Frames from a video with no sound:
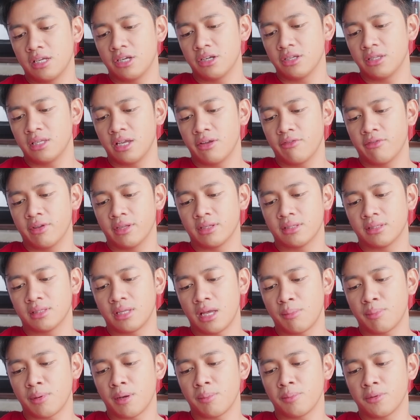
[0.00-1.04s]
Dear David,
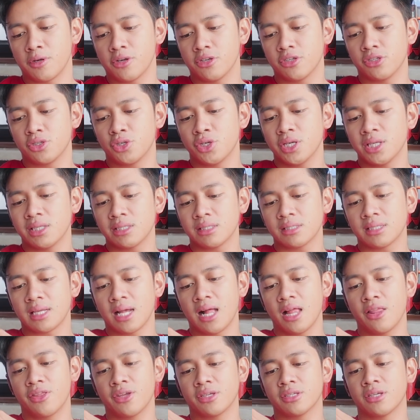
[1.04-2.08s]
step up your street
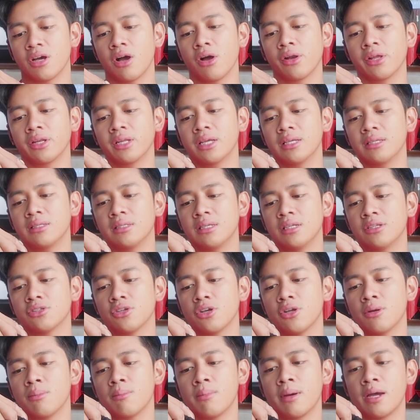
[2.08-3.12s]
style this holiday
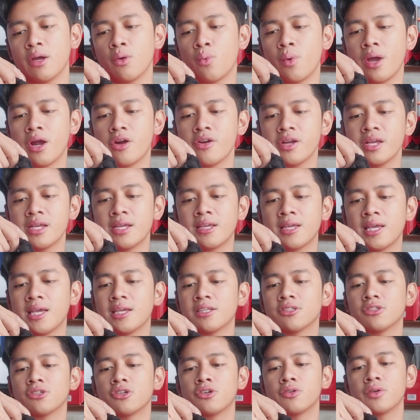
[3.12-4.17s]
season by wearing
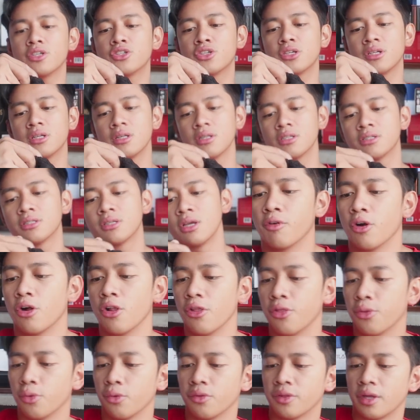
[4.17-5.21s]
Guess Originals
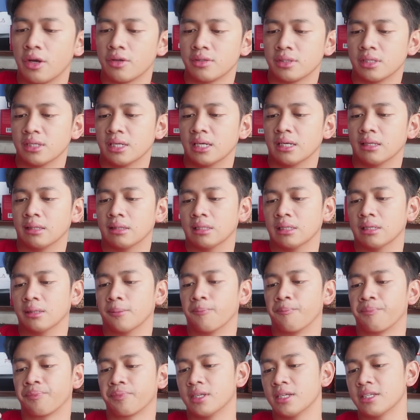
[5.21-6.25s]
Fall 2018.
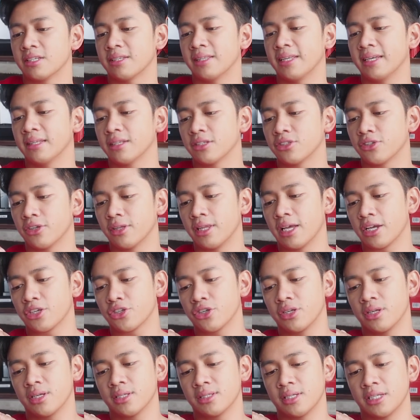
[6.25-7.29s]
This latest
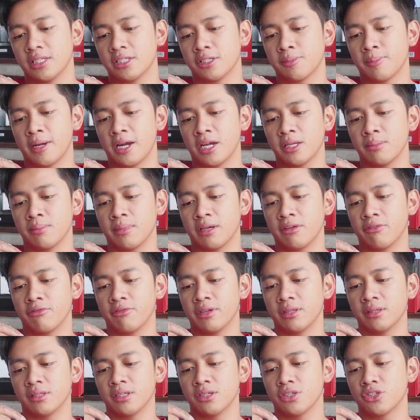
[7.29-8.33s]
collection is inspired by
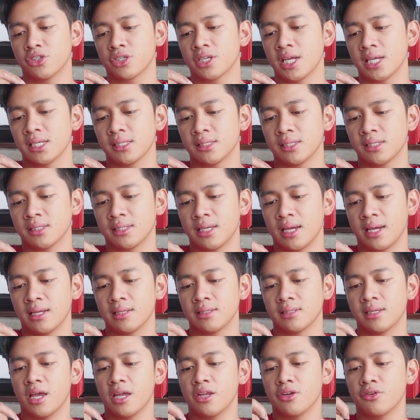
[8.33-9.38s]
vintage Guess
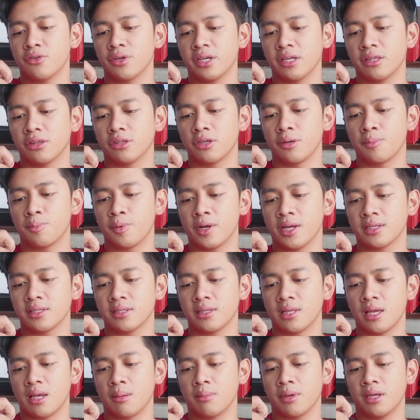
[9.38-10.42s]
designs and reinterprets
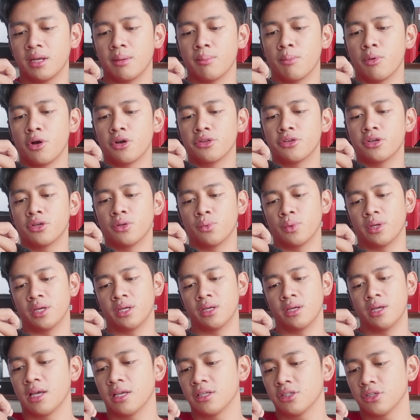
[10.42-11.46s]
them in a modern
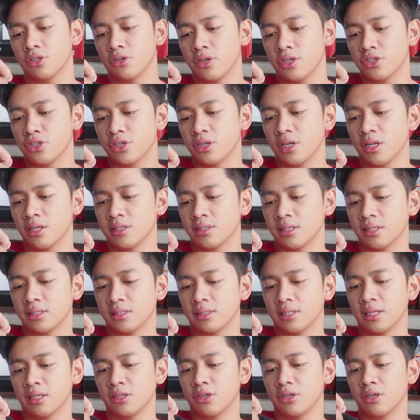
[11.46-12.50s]
way. Guess Originals is
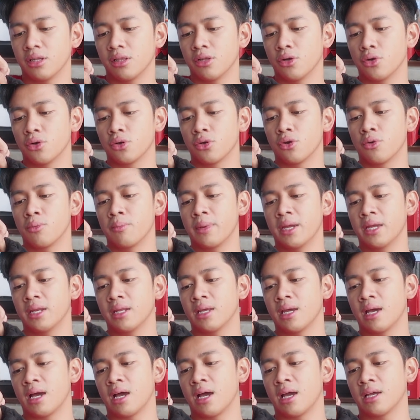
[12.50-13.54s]
still on a logo
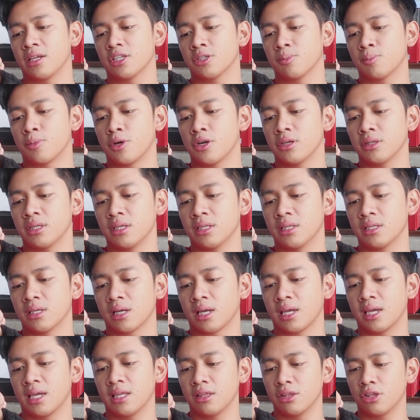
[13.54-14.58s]
mania high, sporting the
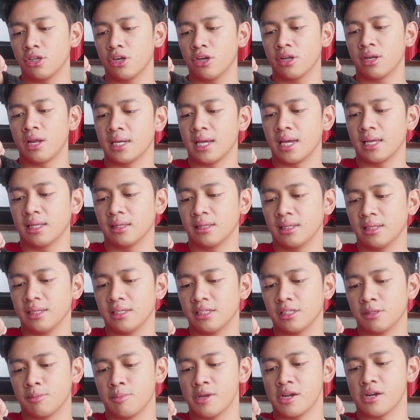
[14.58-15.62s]
Kinder
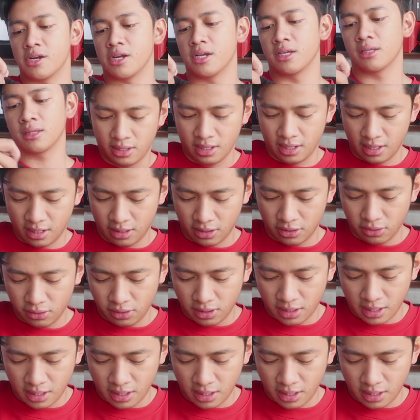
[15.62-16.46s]
90s spirit. Thank you,